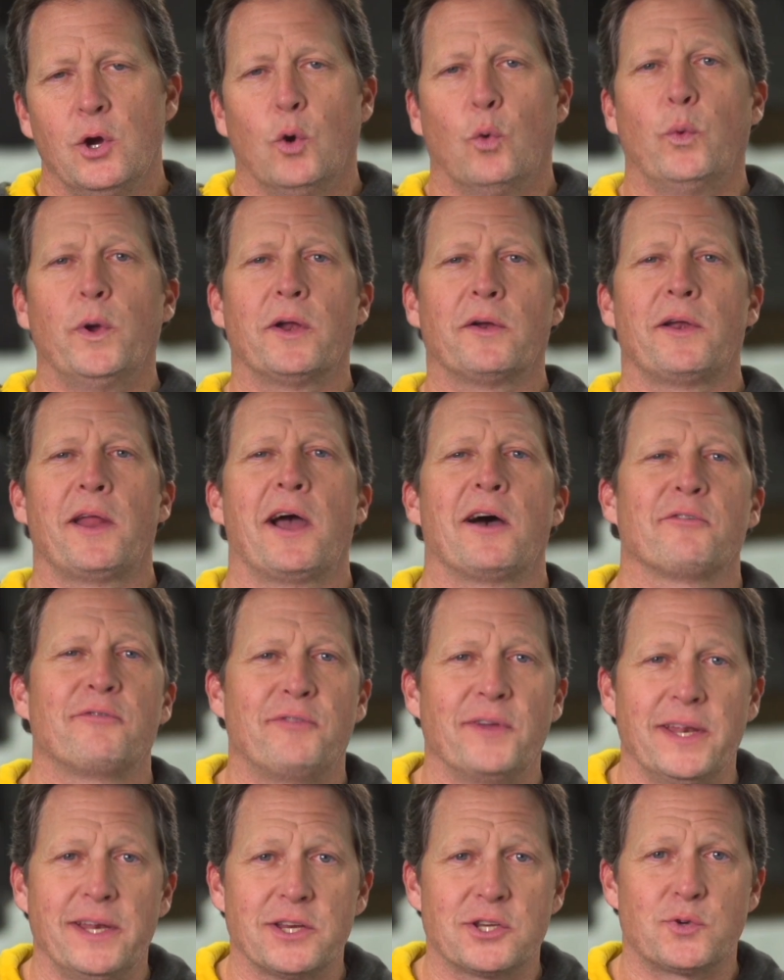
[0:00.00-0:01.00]
We are now
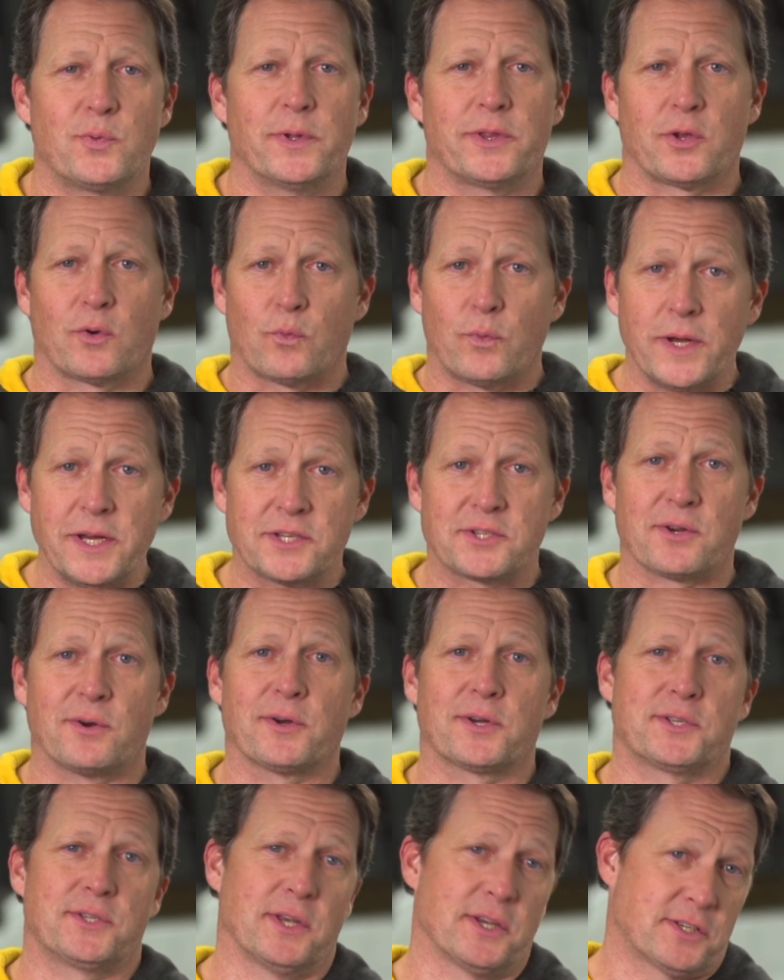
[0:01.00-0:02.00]
finished with the
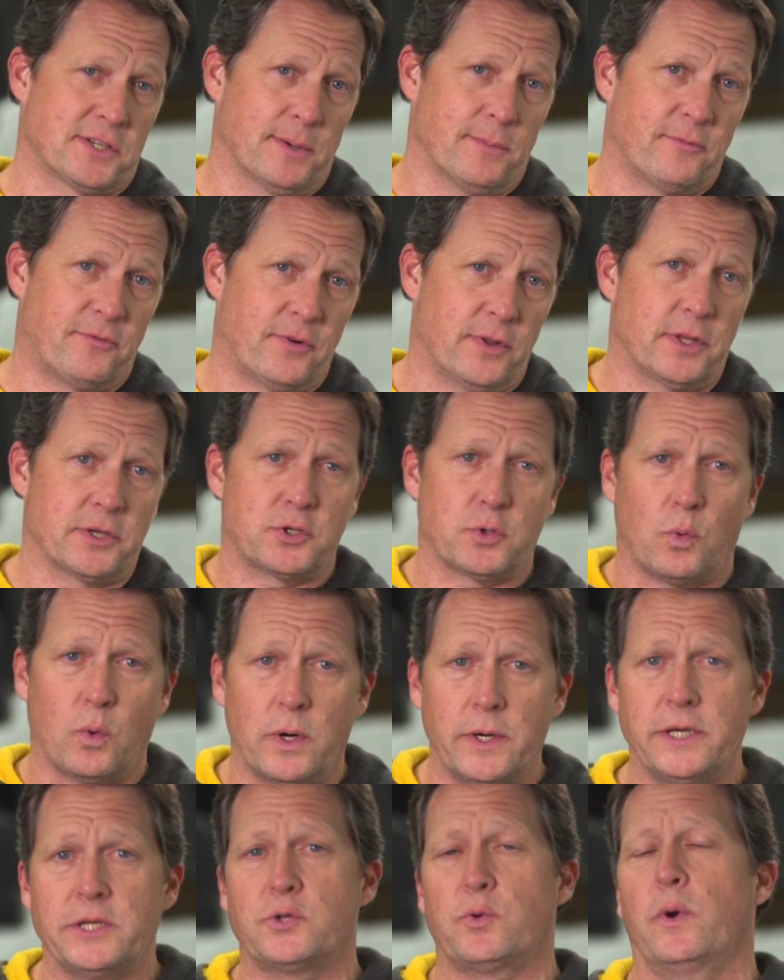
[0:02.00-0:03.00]
recirc system for the
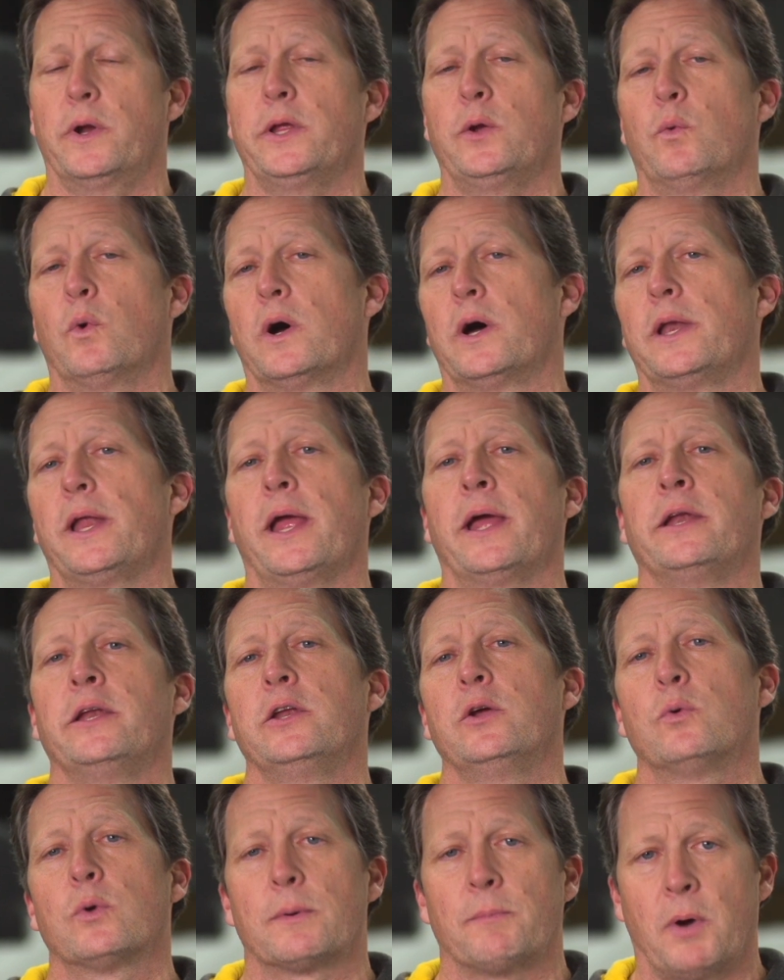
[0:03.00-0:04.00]
2021
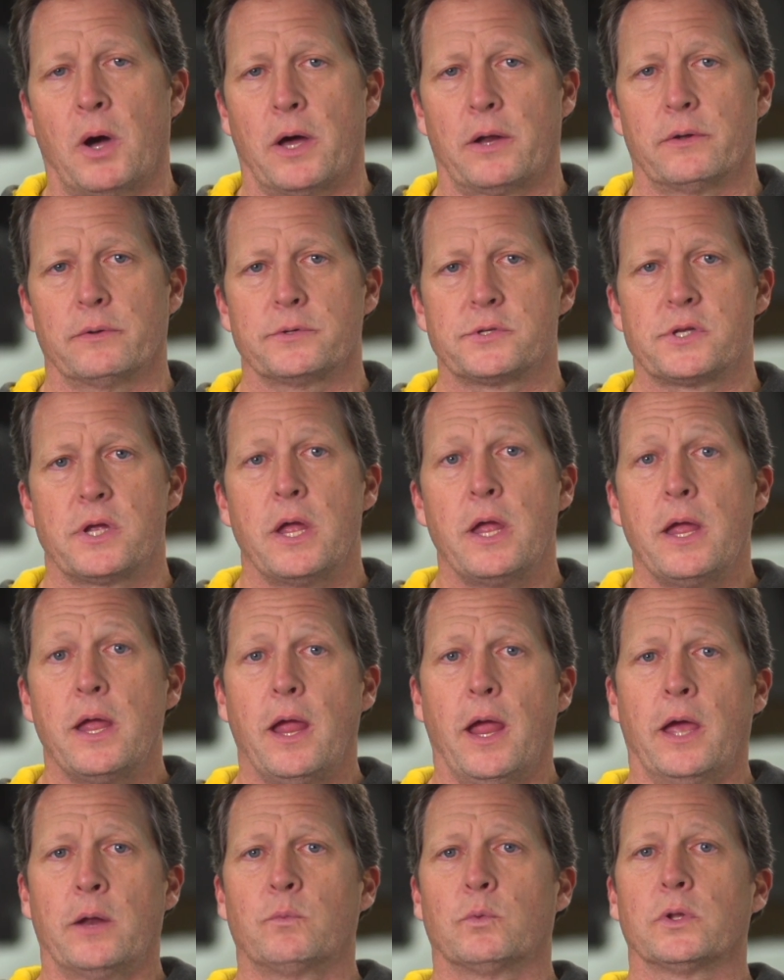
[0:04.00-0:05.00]
and newer models
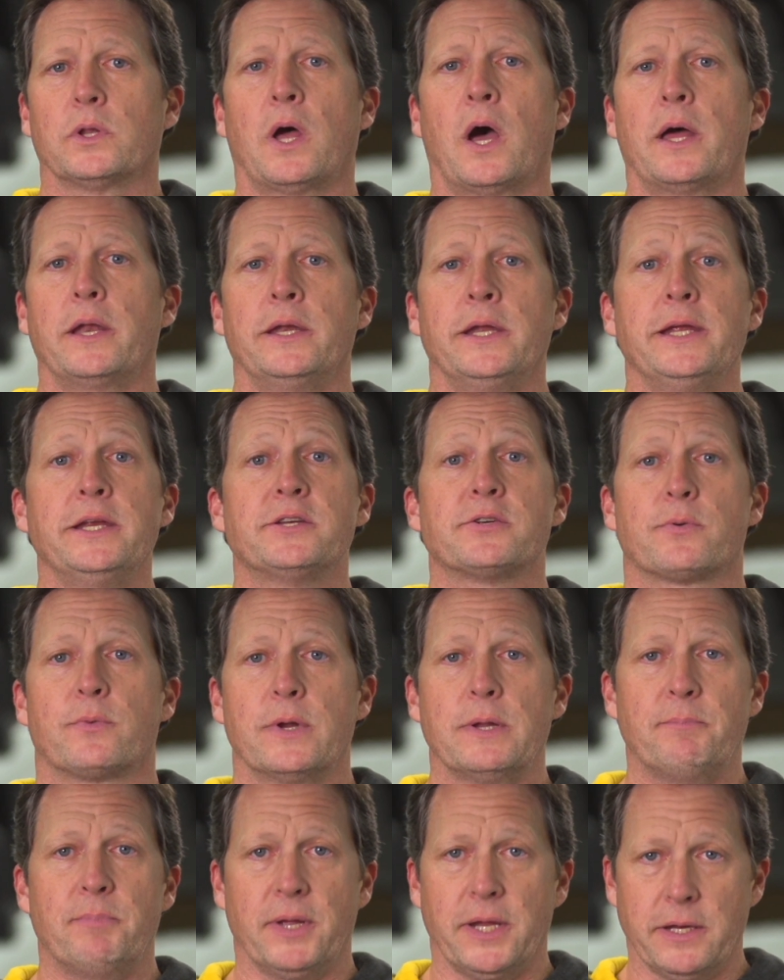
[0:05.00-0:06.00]
and will not need to
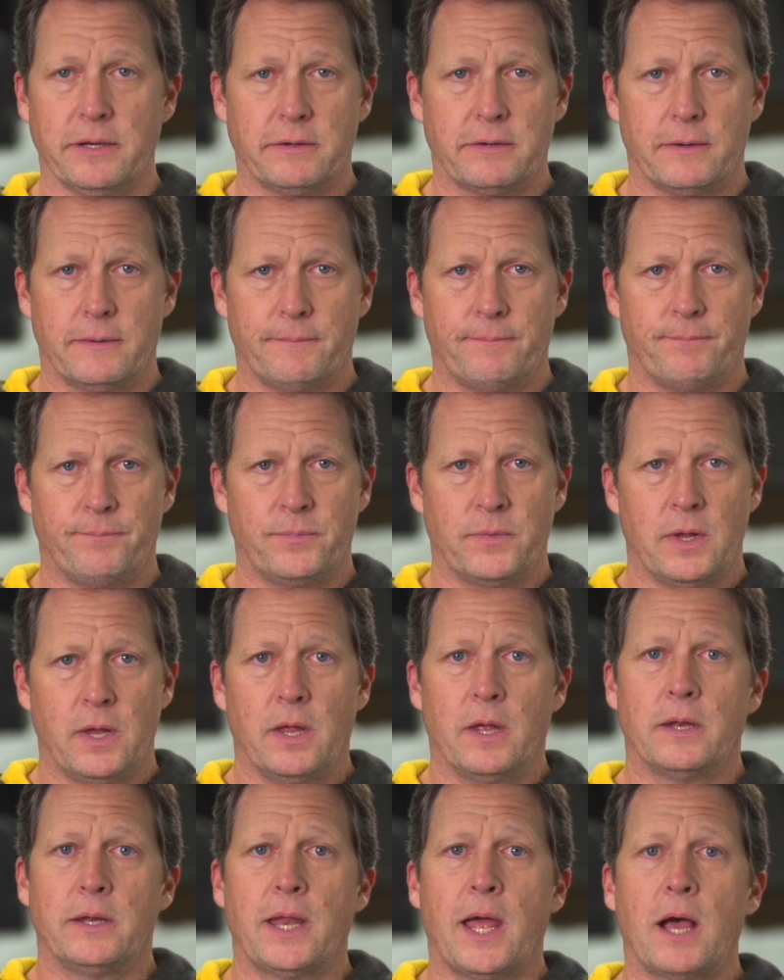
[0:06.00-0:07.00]
repeat.
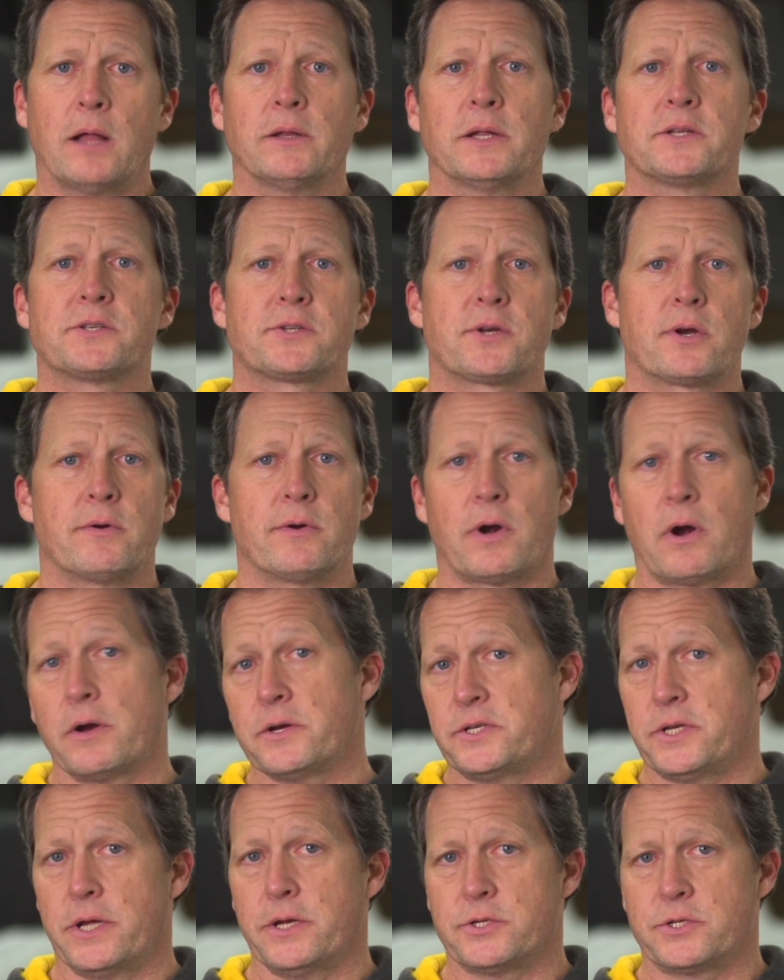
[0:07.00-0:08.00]
Now let's turn our
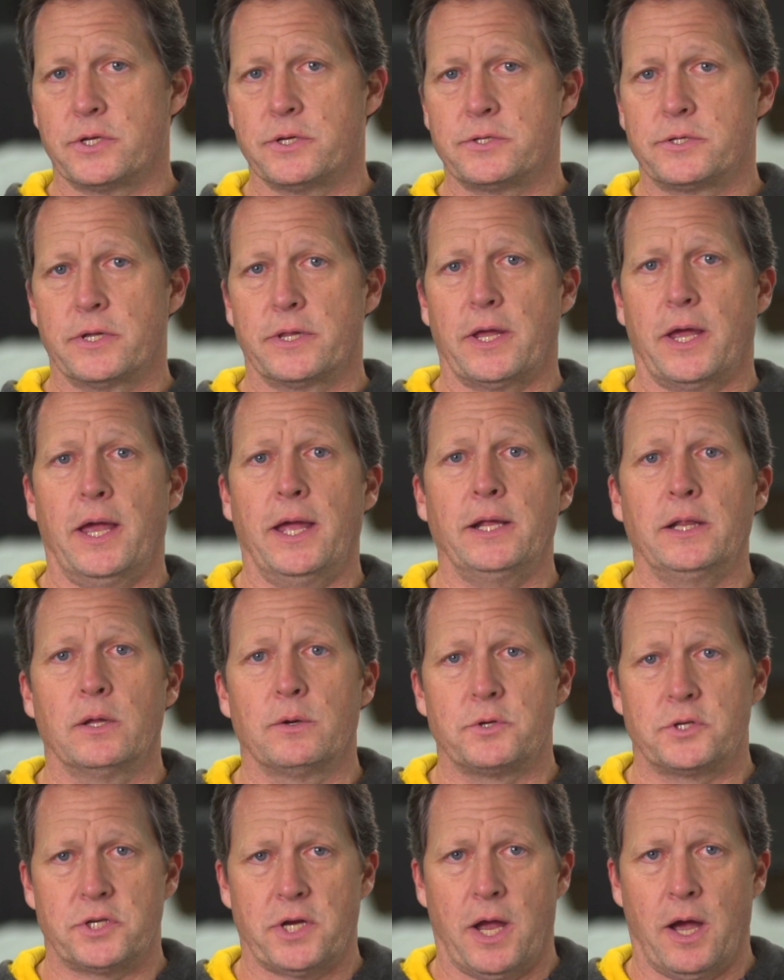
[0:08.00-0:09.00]
attention to the
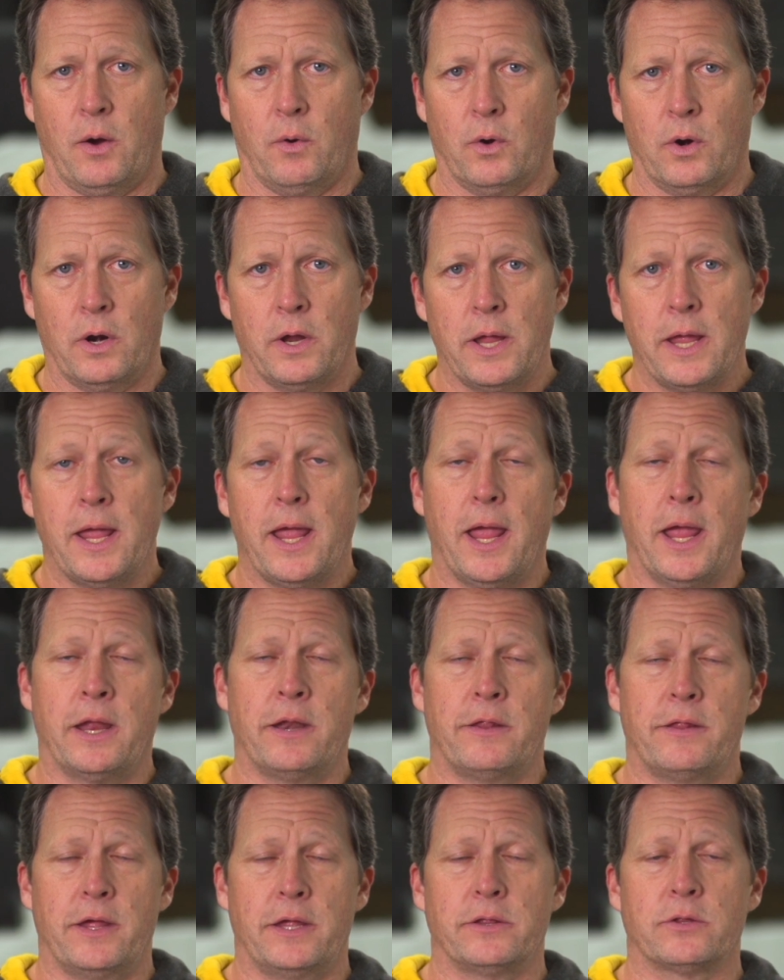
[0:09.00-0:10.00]
halo shower
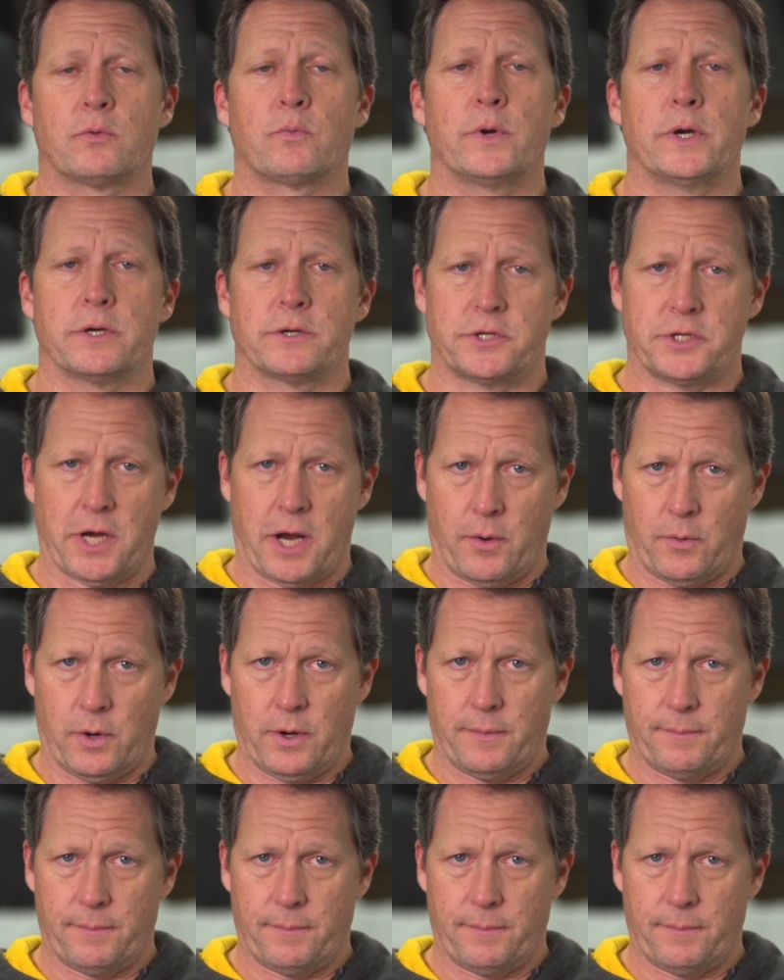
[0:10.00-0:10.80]
and then the rear shower.